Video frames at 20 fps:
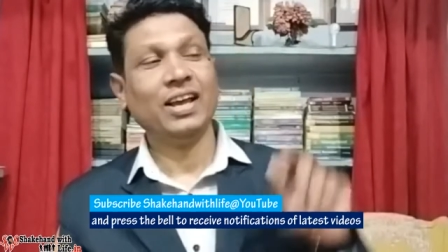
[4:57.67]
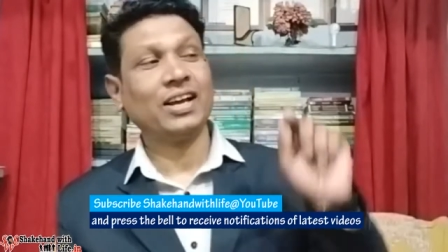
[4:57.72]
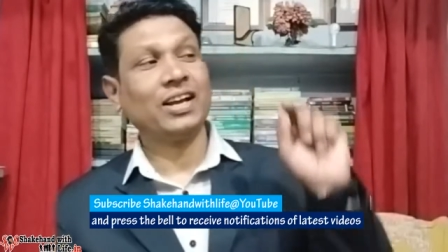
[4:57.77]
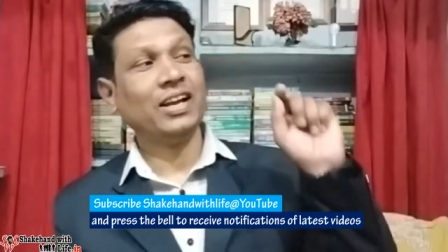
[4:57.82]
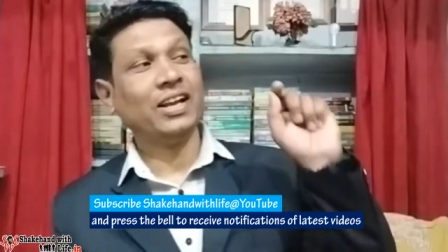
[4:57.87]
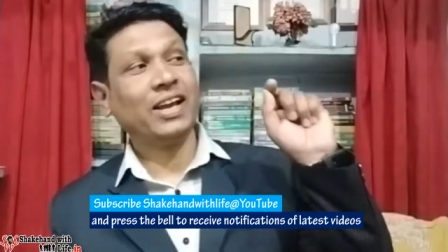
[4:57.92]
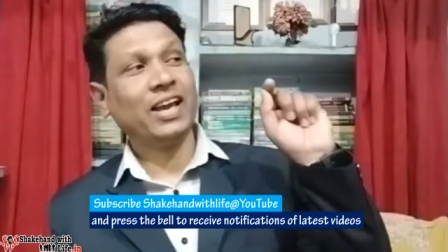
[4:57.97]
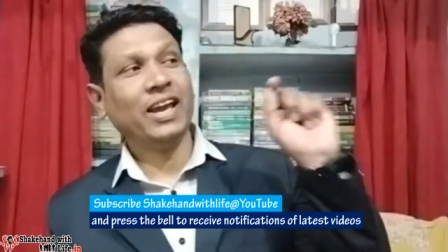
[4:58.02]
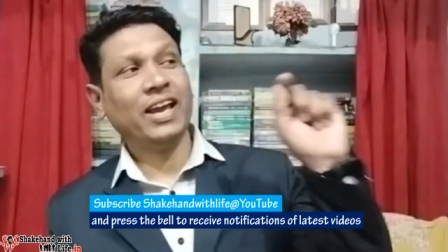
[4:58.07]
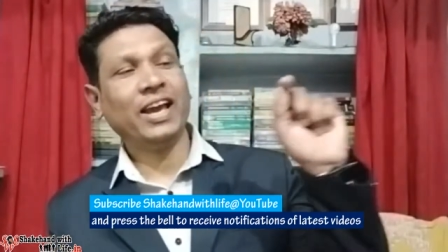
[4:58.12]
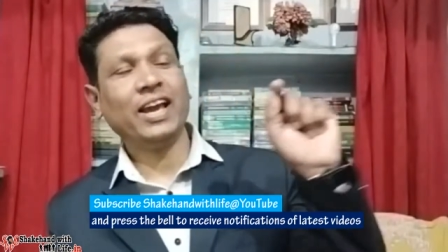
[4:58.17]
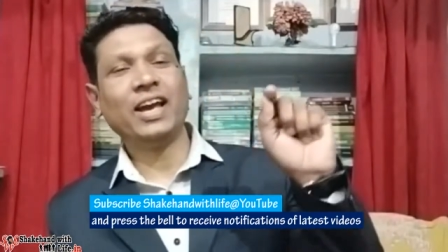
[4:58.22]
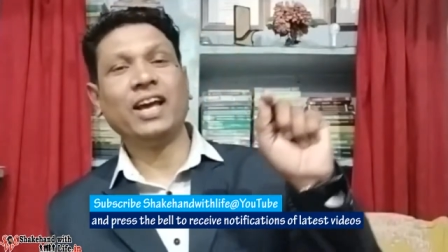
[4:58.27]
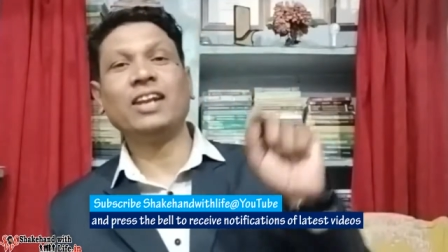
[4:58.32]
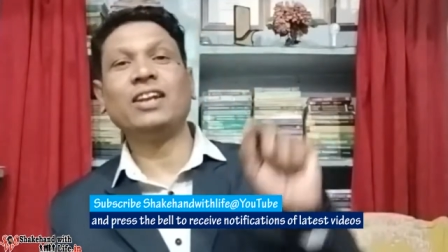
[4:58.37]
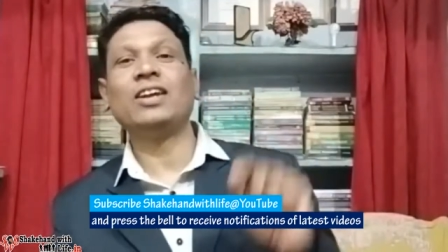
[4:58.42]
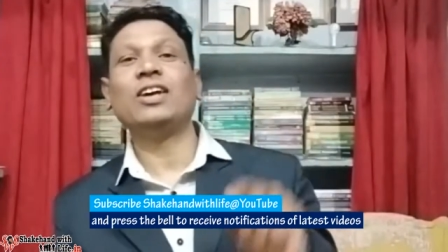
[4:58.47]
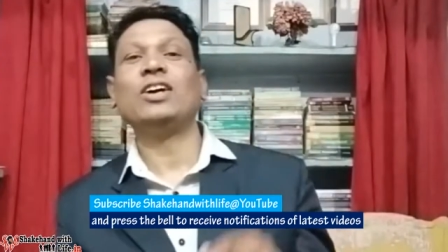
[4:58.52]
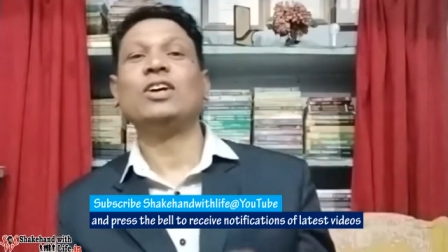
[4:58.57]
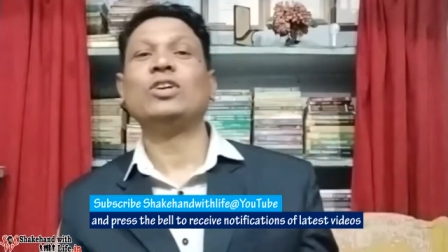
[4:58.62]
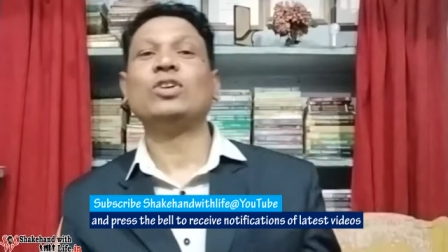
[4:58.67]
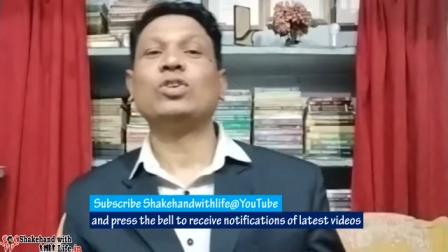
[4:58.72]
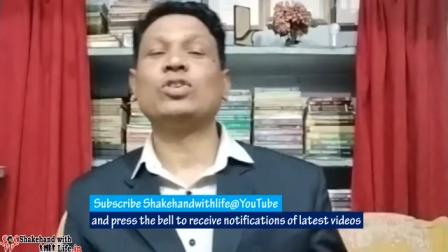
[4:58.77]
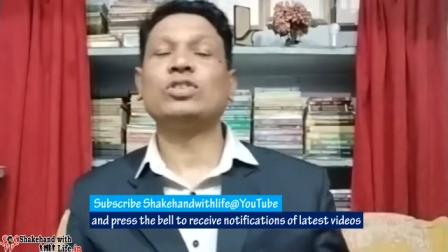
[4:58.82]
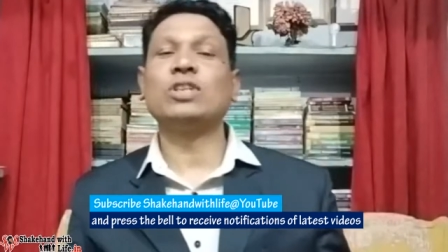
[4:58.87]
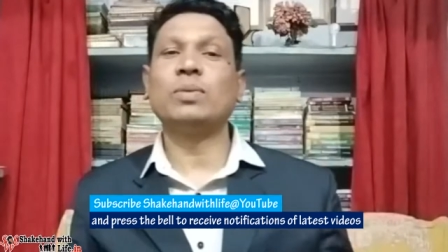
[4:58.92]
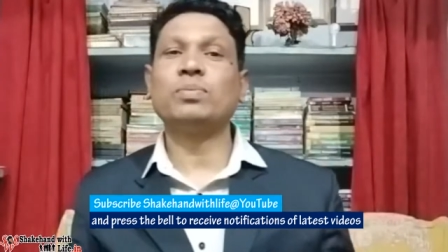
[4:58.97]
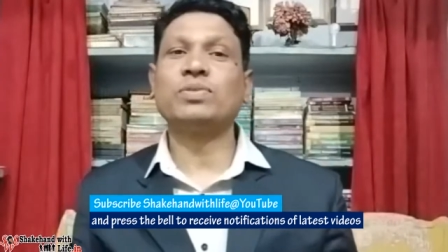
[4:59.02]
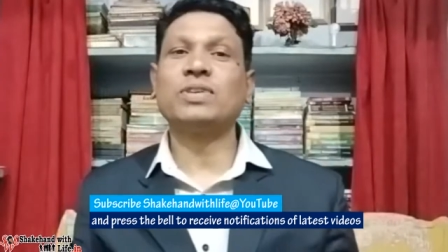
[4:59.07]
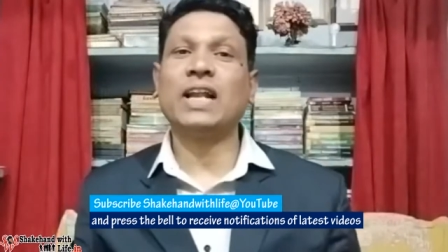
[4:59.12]
Click here to
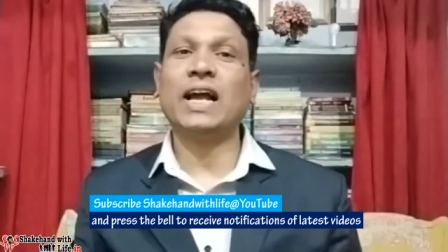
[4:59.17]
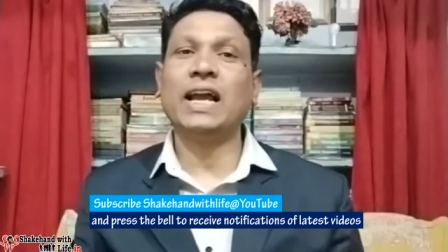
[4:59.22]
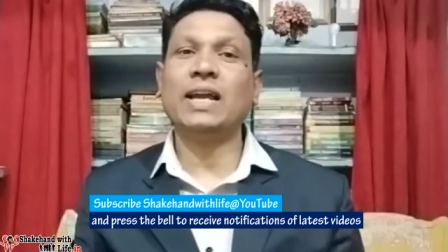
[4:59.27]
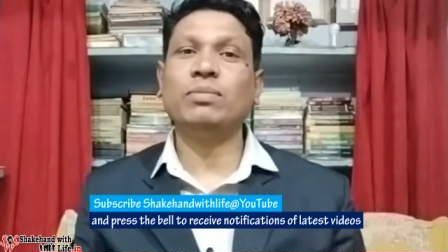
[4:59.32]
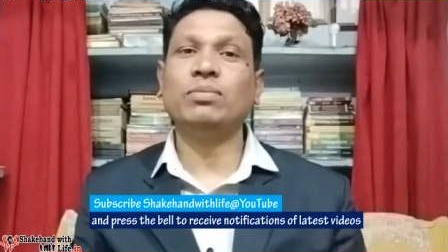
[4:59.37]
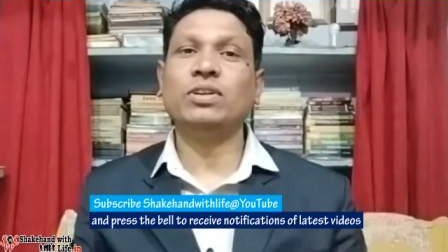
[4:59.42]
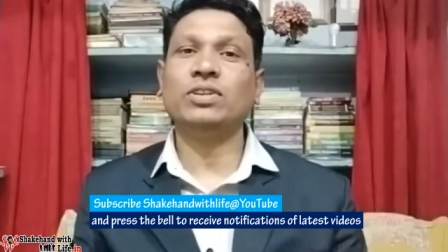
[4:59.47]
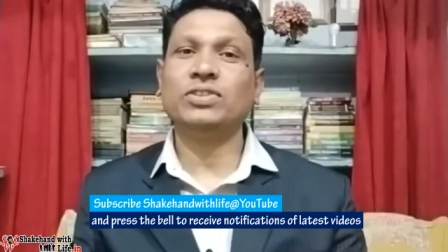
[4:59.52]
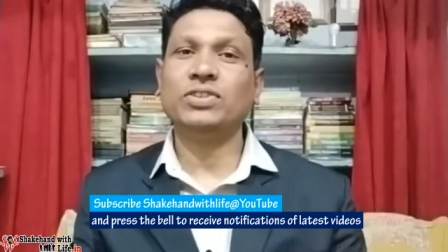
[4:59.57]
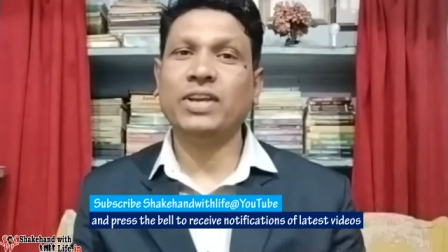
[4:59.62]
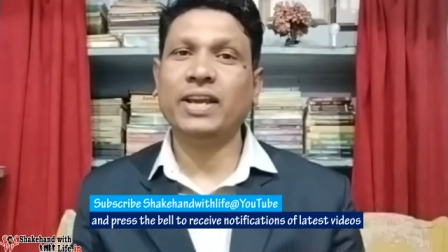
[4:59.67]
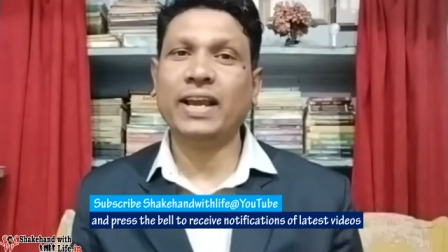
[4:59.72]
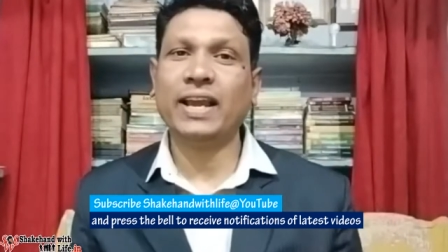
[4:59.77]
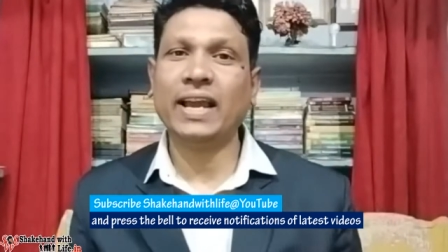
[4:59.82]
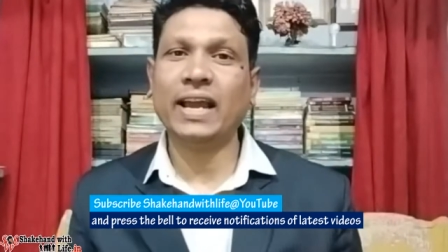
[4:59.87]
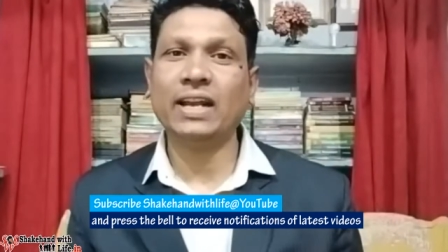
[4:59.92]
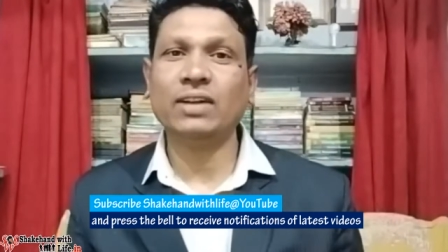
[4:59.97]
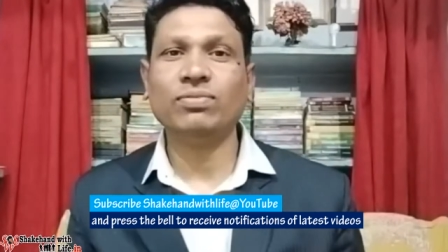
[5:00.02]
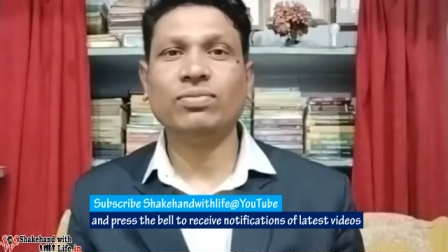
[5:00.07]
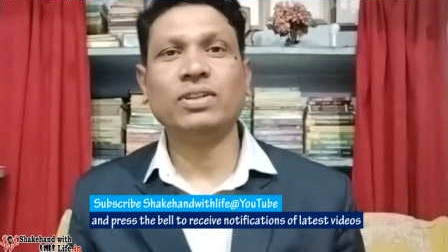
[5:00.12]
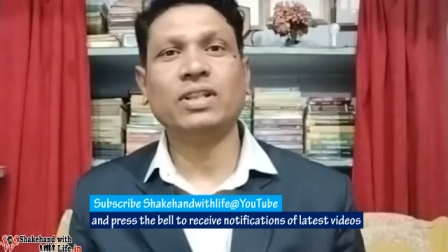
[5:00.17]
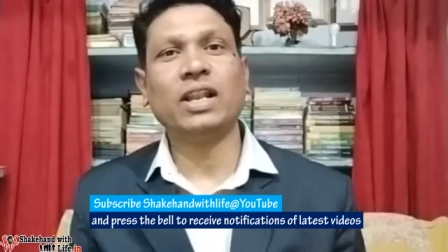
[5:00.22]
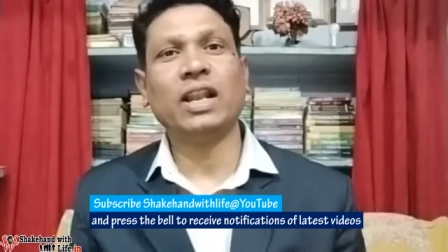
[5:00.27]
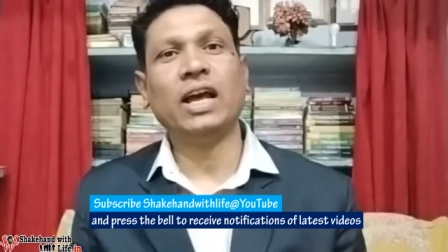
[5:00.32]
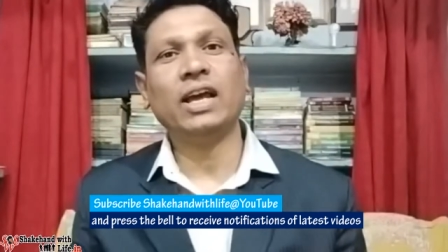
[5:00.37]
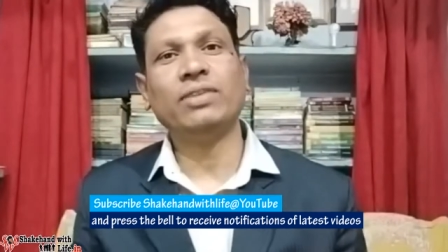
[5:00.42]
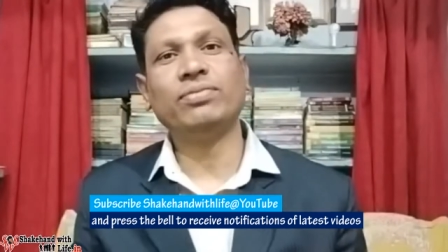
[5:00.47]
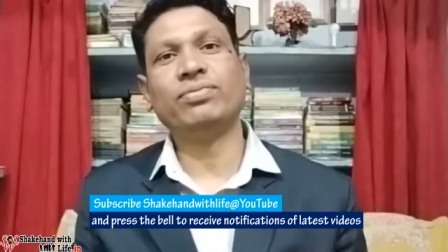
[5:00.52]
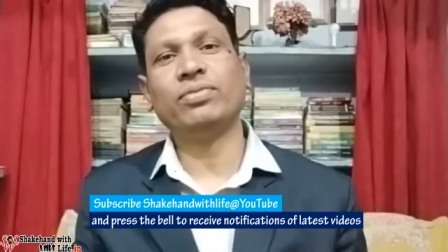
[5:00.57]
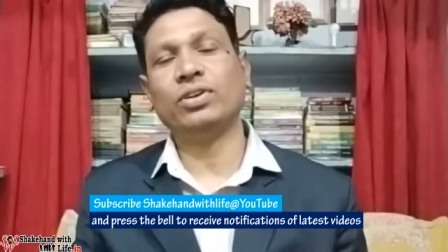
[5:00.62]
subscribe Shakehand with
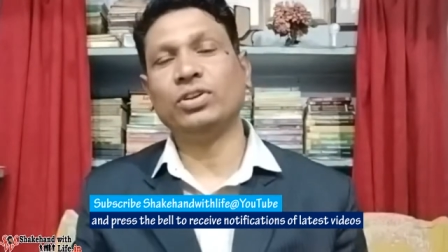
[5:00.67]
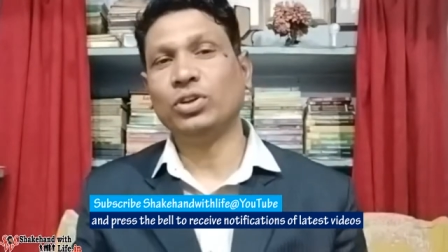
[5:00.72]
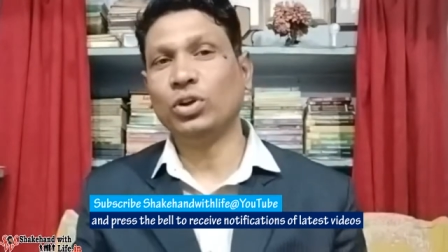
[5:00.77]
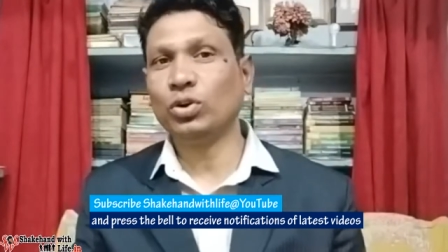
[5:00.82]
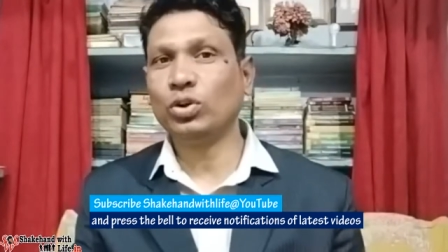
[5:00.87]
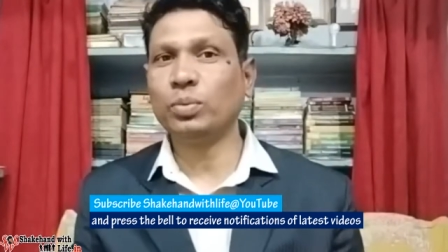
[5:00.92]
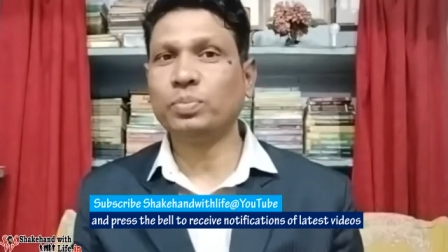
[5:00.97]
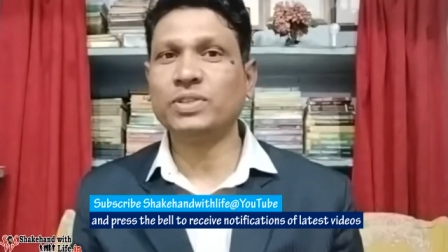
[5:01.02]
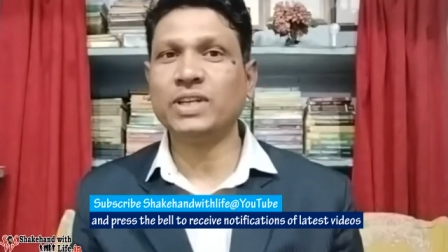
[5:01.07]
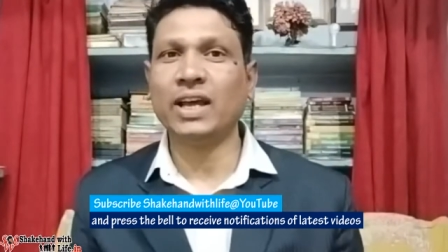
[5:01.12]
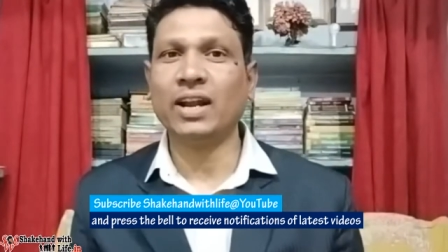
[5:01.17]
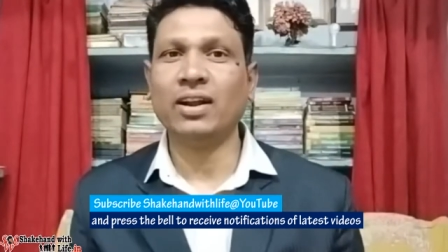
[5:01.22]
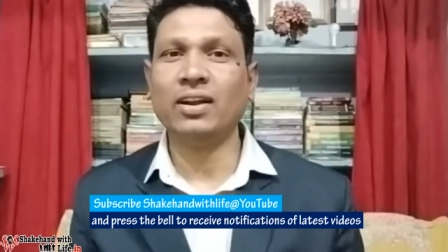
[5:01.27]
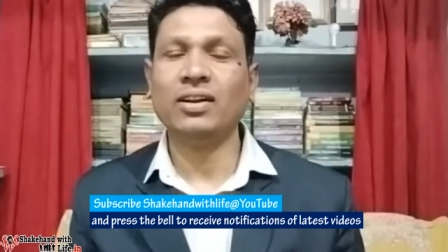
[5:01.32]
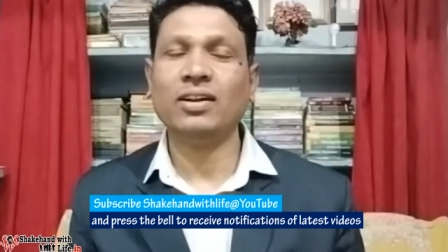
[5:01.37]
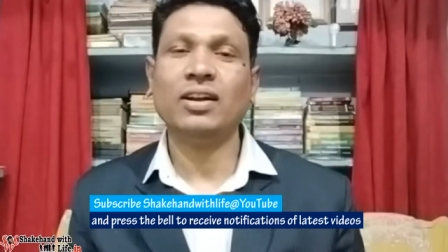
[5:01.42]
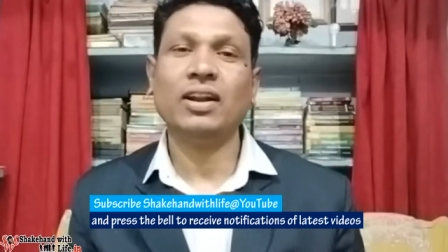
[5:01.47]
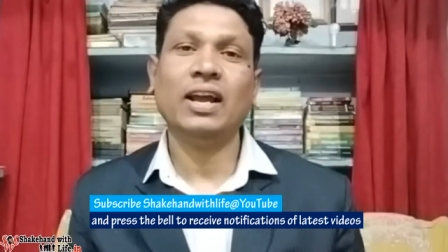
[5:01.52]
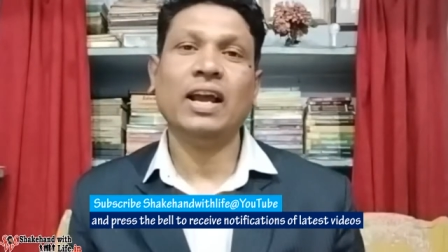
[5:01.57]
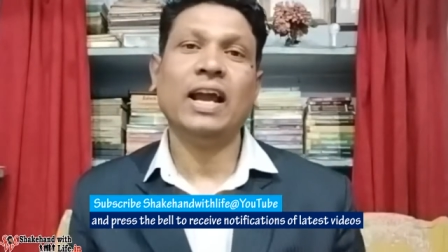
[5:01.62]
Life YouTube channel